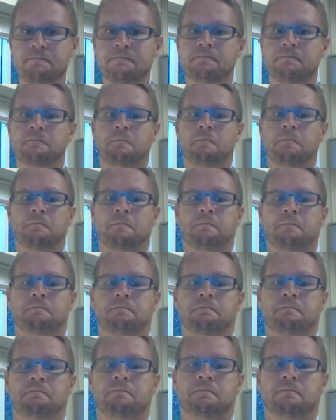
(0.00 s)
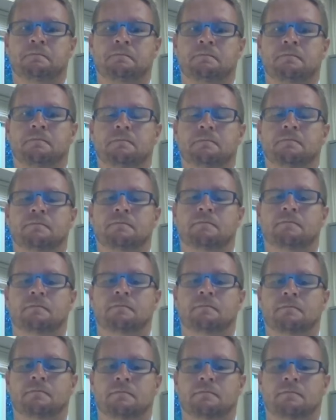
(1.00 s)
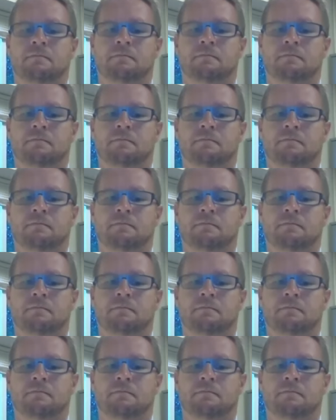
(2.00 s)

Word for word: All right. Put some